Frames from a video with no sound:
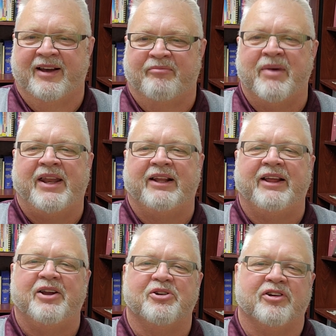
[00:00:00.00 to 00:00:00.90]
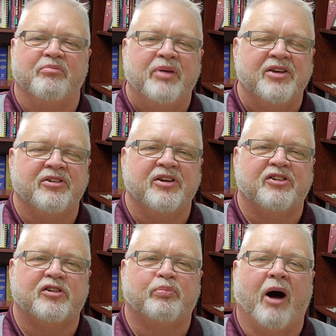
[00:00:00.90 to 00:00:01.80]
Many leaders in
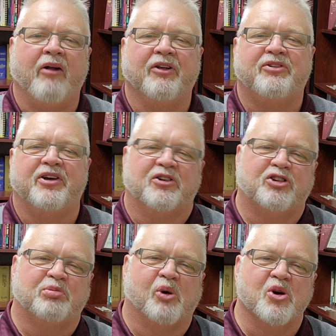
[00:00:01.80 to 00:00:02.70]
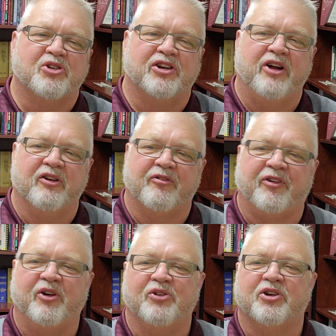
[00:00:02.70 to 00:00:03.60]
business, politics, sports, and other
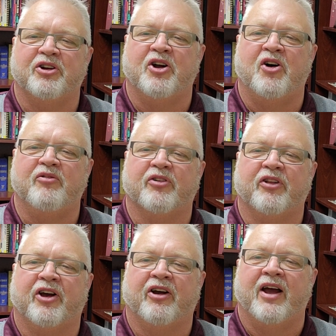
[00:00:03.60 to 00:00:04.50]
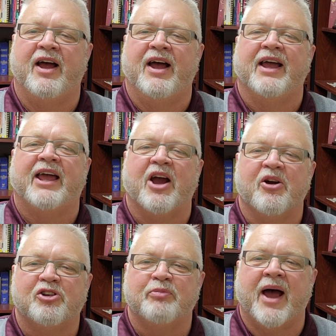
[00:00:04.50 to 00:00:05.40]
fields are known for their
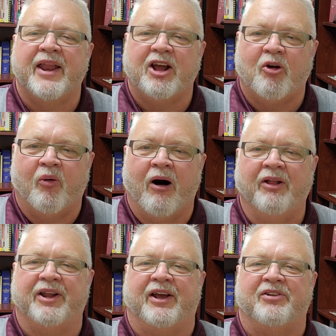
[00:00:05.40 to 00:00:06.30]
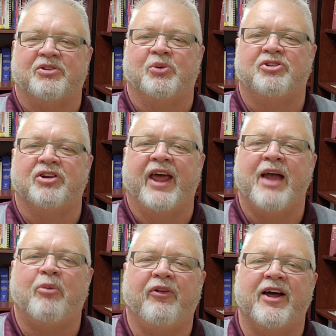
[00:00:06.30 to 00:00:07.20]
charismatic qualities, which
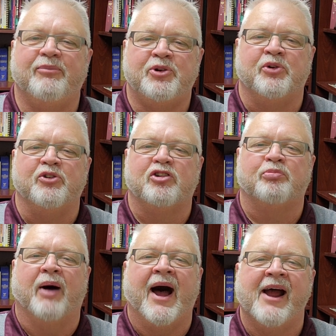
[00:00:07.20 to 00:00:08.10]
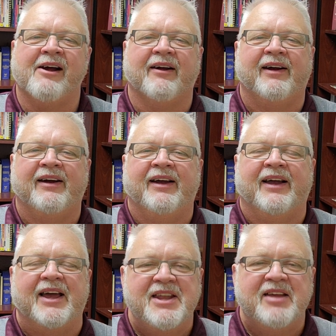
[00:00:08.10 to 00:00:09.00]
enable them to inspire
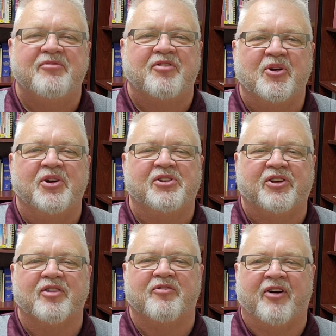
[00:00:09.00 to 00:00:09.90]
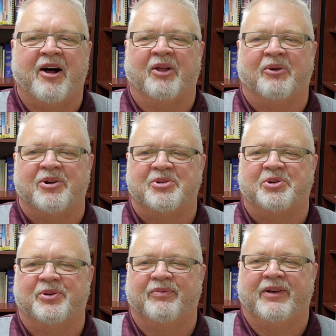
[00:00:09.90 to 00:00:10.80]
and influence their
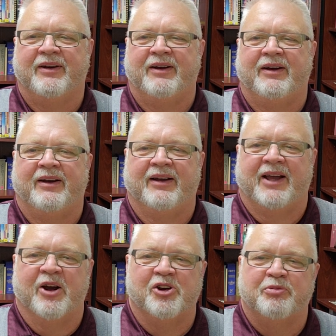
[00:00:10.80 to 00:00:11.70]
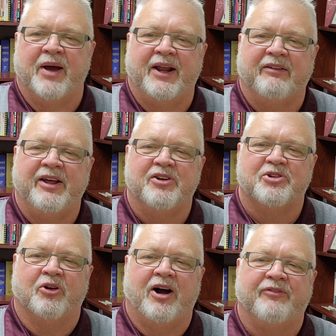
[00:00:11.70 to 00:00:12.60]
followers. Charismatic leaders
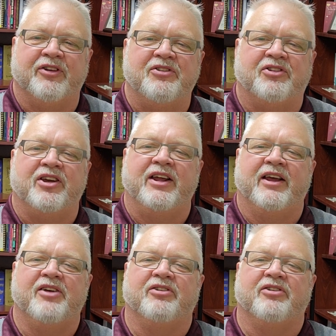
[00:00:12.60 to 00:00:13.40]
are often seen as